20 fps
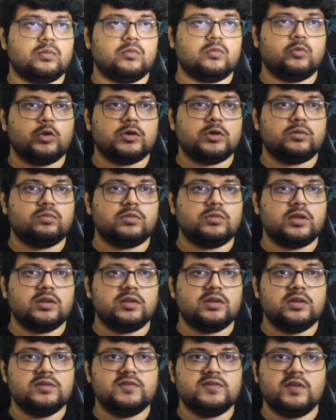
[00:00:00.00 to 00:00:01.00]
what the
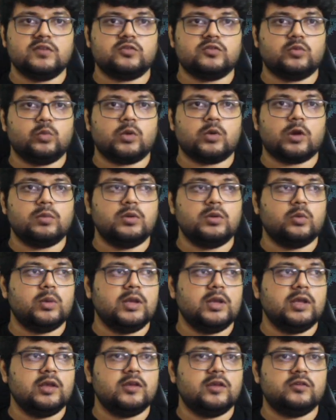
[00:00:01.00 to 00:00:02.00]
easiest probably way
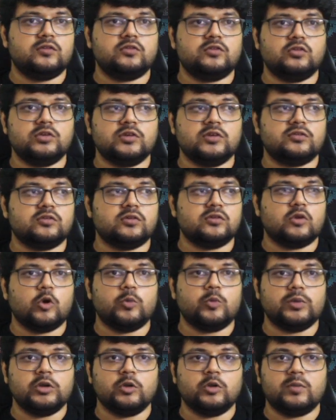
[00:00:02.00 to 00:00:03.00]
is to just
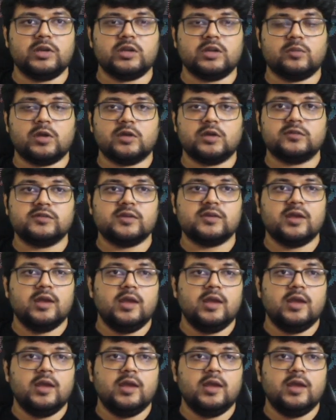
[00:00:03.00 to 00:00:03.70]
open your MetaMask